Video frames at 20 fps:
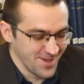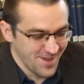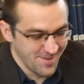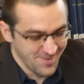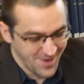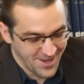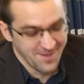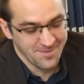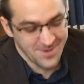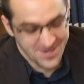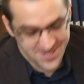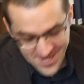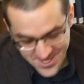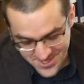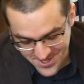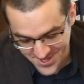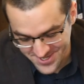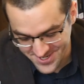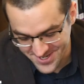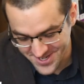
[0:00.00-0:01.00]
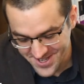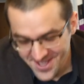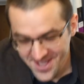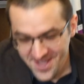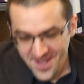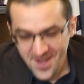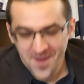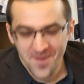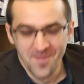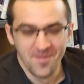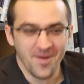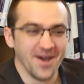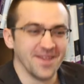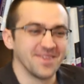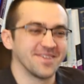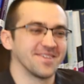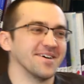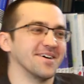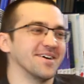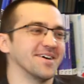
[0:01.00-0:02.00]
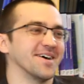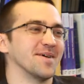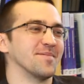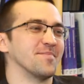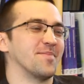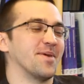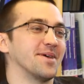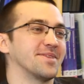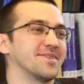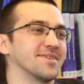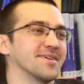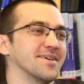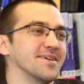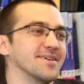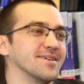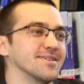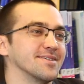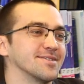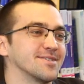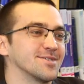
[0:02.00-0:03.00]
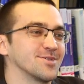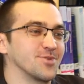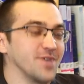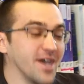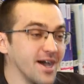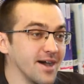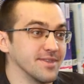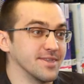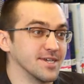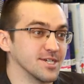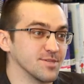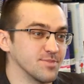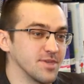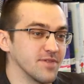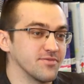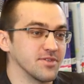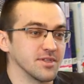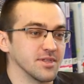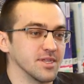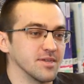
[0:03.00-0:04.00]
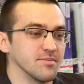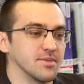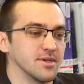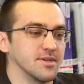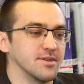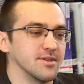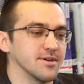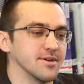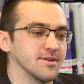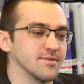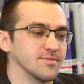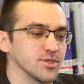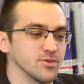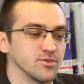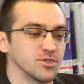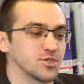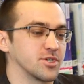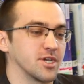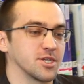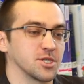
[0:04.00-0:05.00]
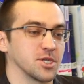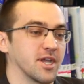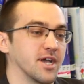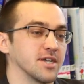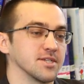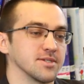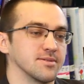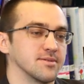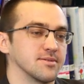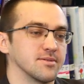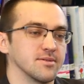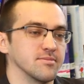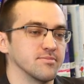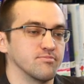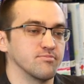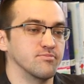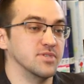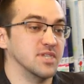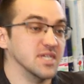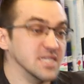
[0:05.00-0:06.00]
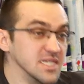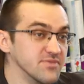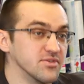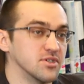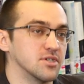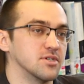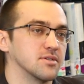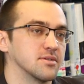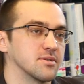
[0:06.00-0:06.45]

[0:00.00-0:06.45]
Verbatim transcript: I'm, not, I'm exaggerating, but uh, but uh, so yeah, there's definitely been um, so the strategy hasn't um, delivered